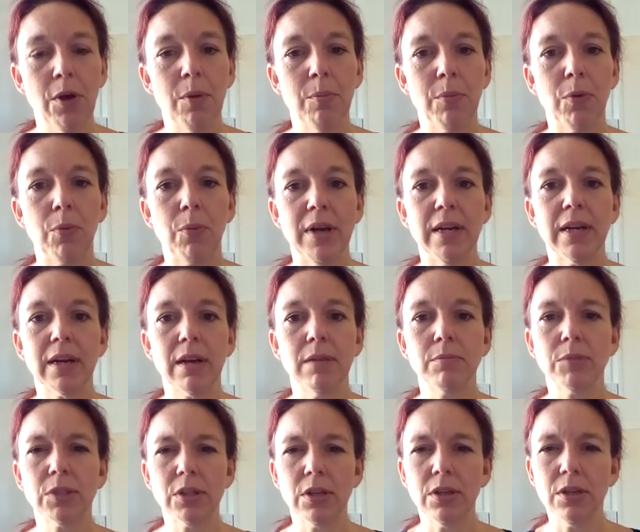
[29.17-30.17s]
But when it
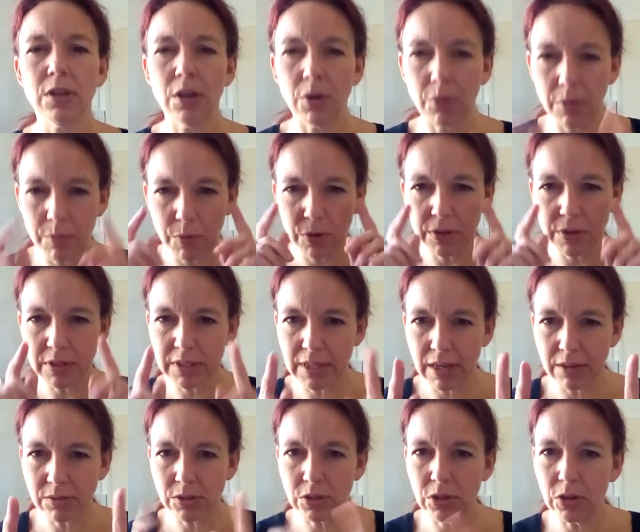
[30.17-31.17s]
comes to knowing what the
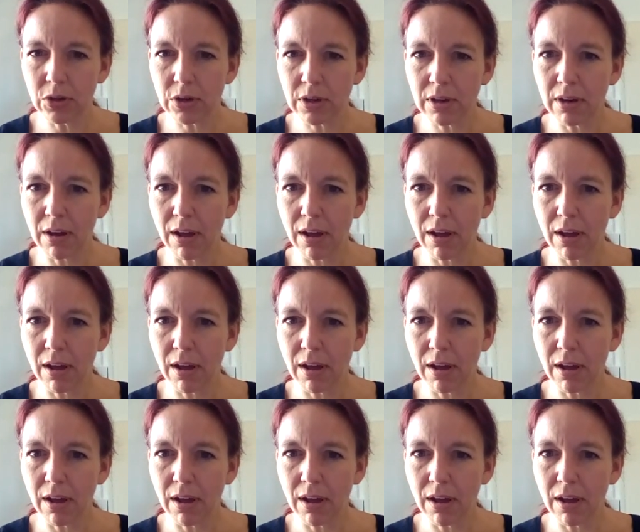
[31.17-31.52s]
sounds look